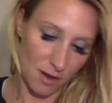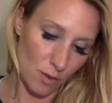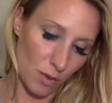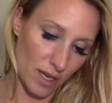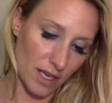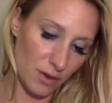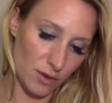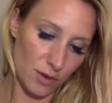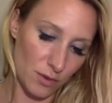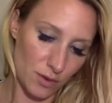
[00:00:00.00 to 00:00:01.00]
What can you
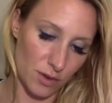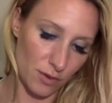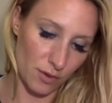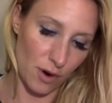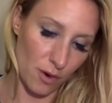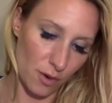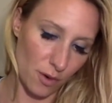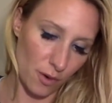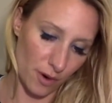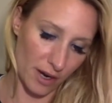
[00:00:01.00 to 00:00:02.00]
do to grow
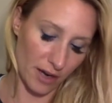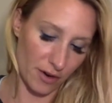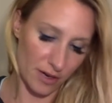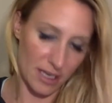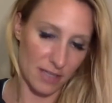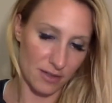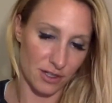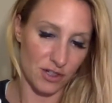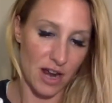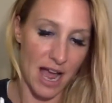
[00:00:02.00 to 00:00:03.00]
or increase or
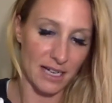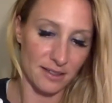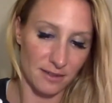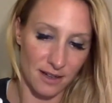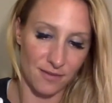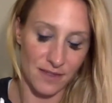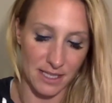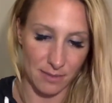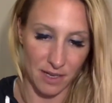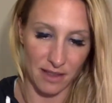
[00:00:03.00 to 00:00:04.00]
attract love
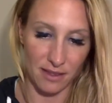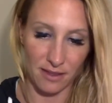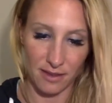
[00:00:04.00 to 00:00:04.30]
this month?